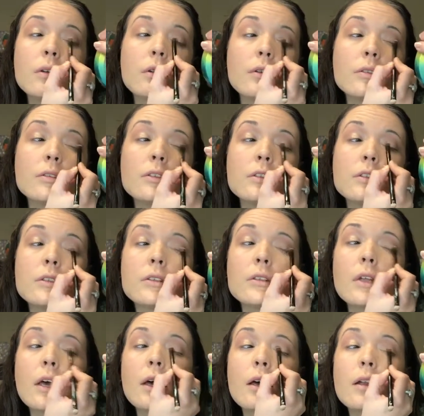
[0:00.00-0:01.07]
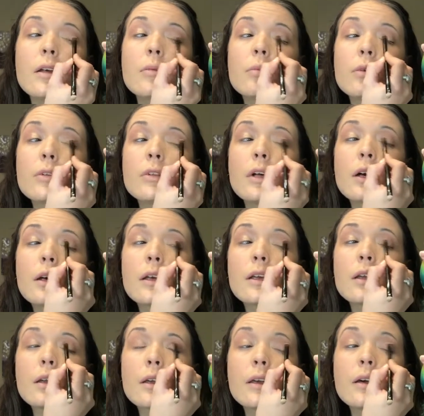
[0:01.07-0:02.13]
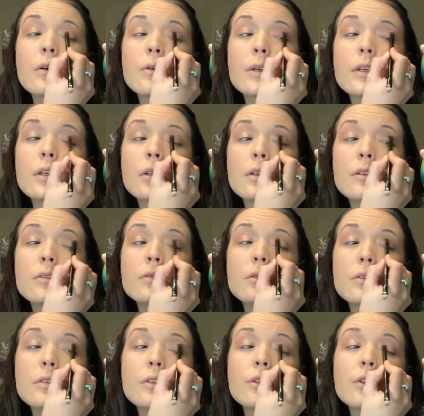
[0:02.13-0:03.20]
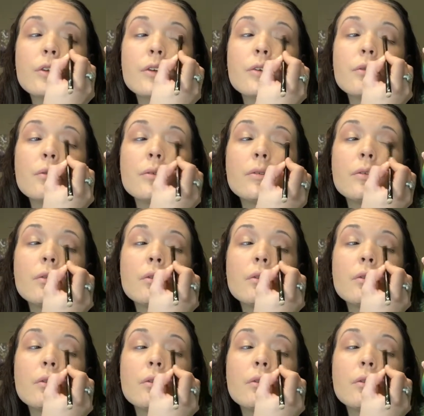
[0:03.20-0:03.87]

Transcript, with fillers: It's just not applying how it used to.